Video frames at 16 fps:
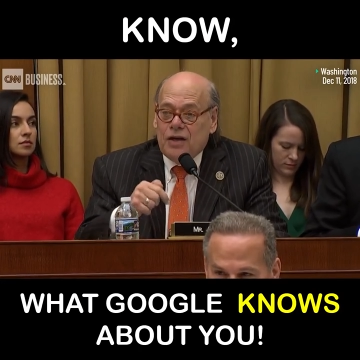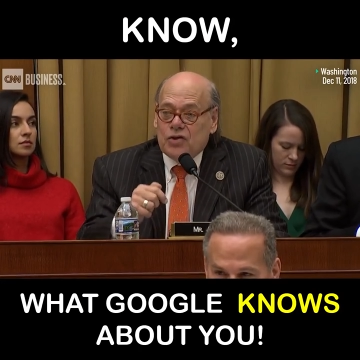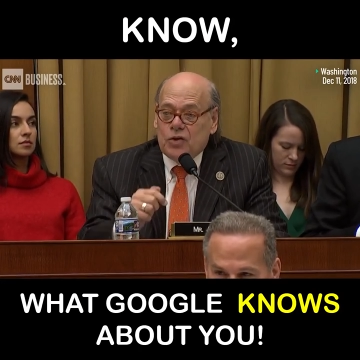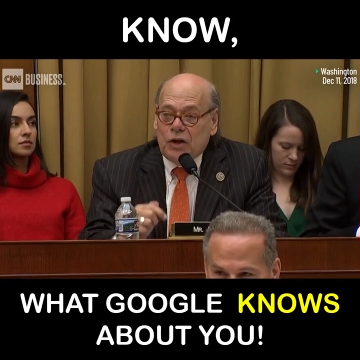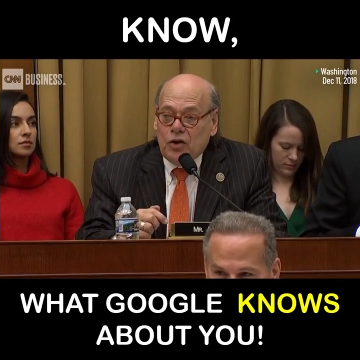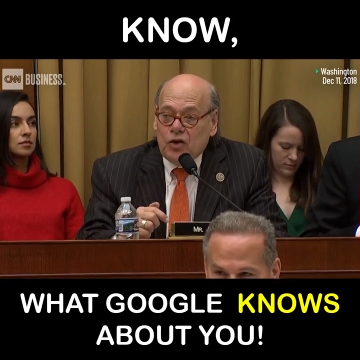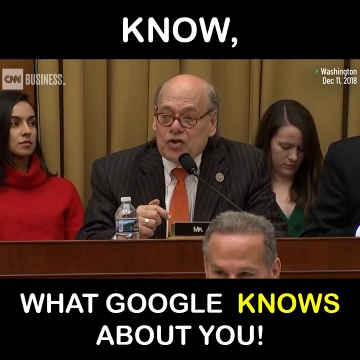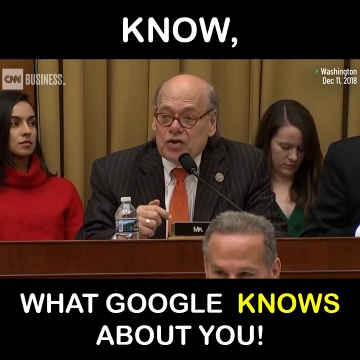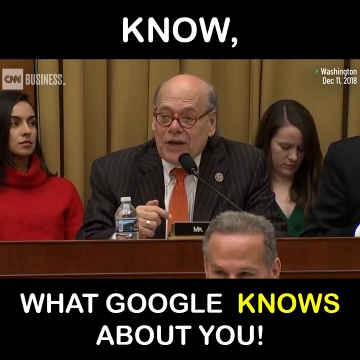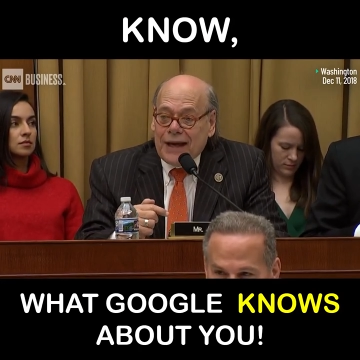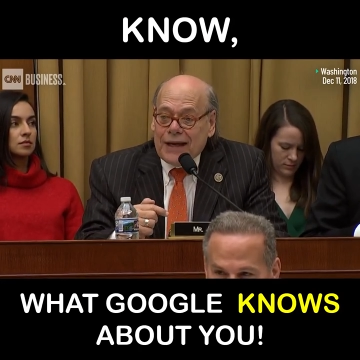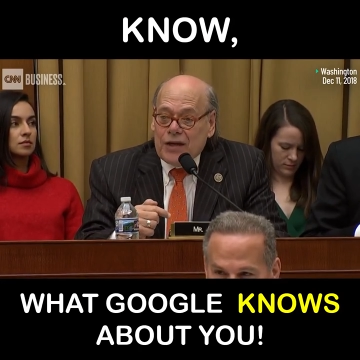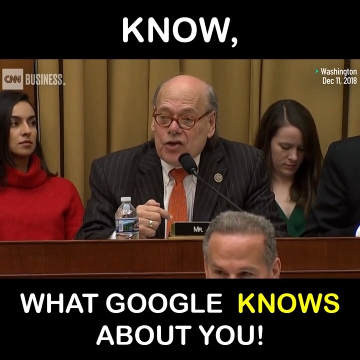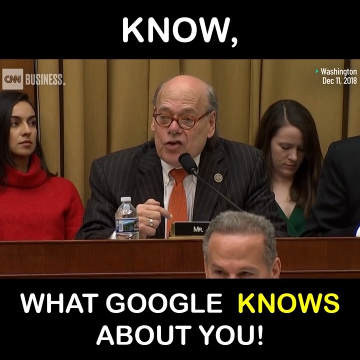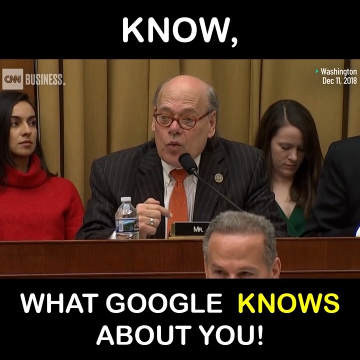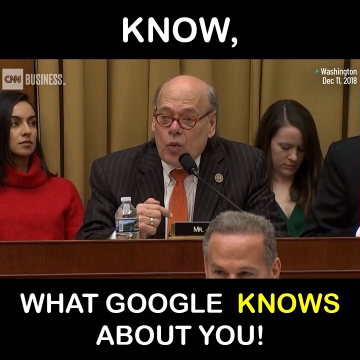Speaker 1: So it looks
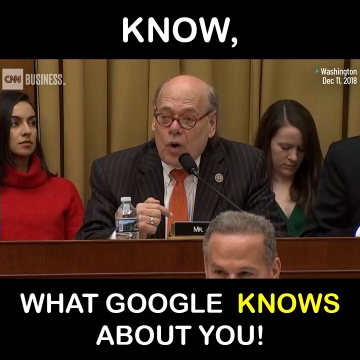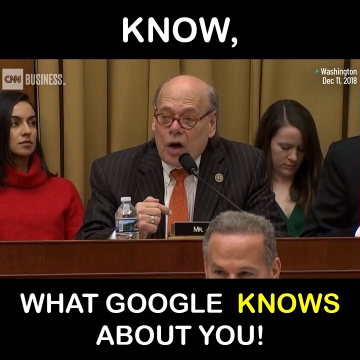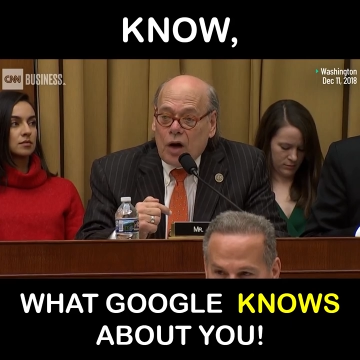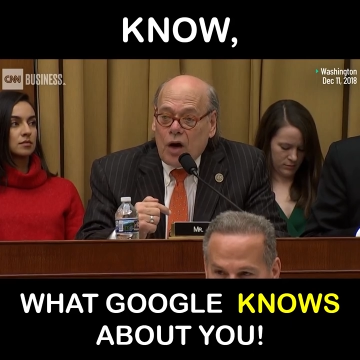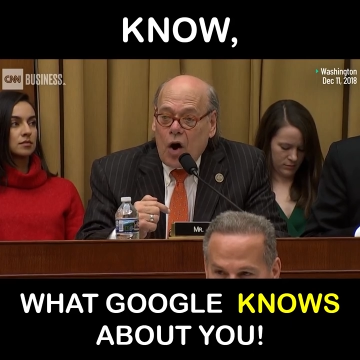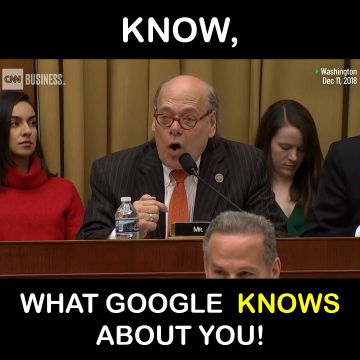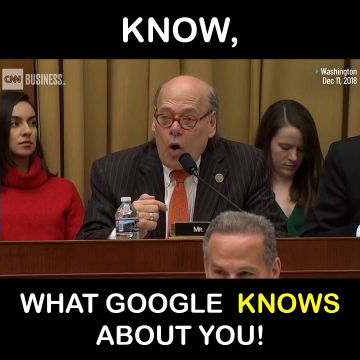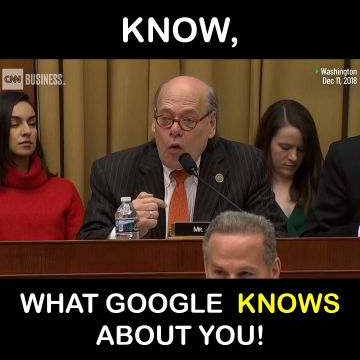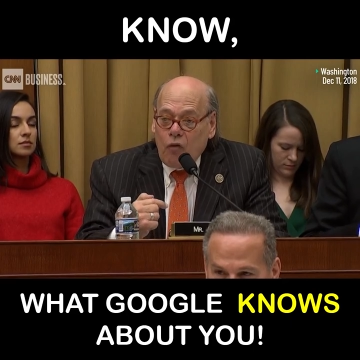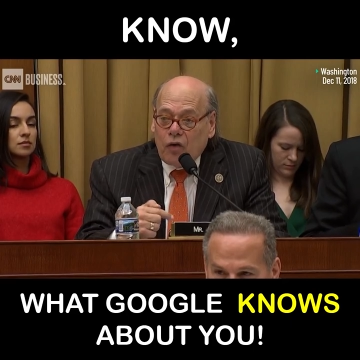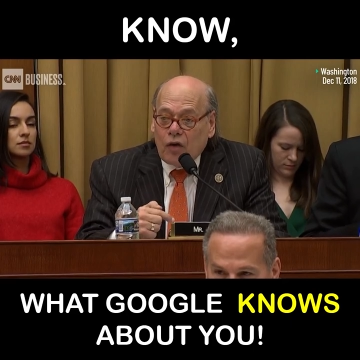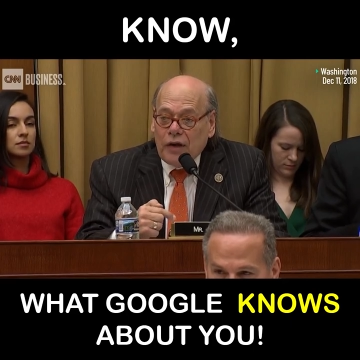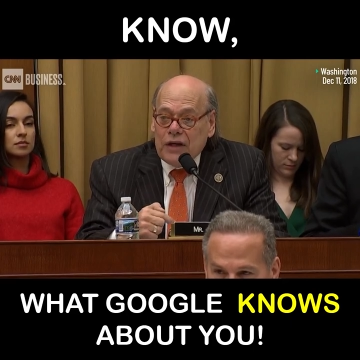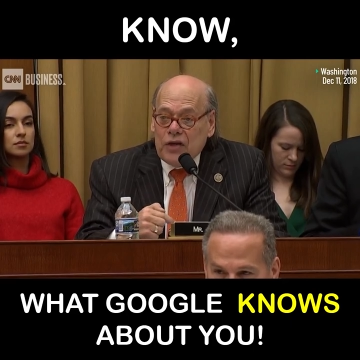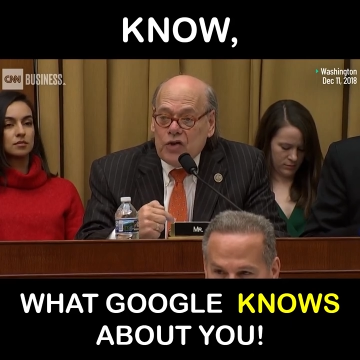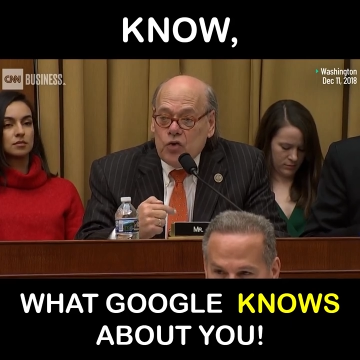like you are
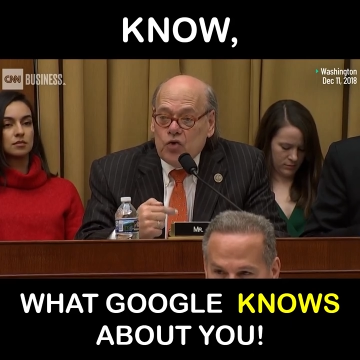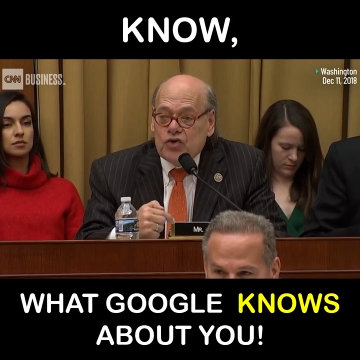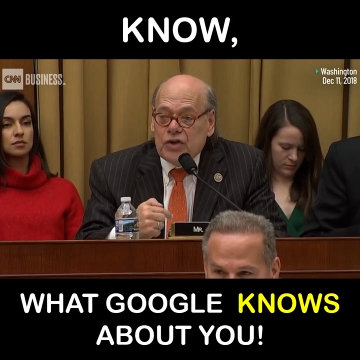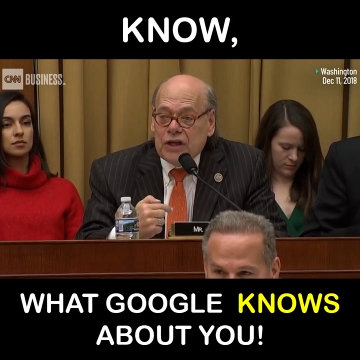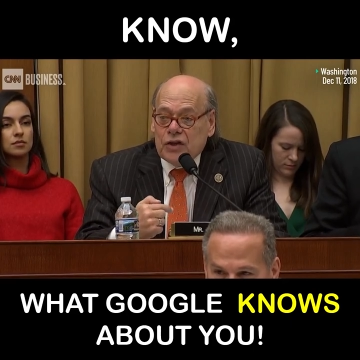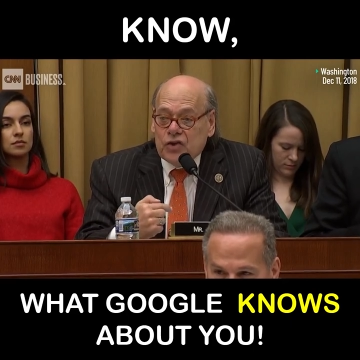overly using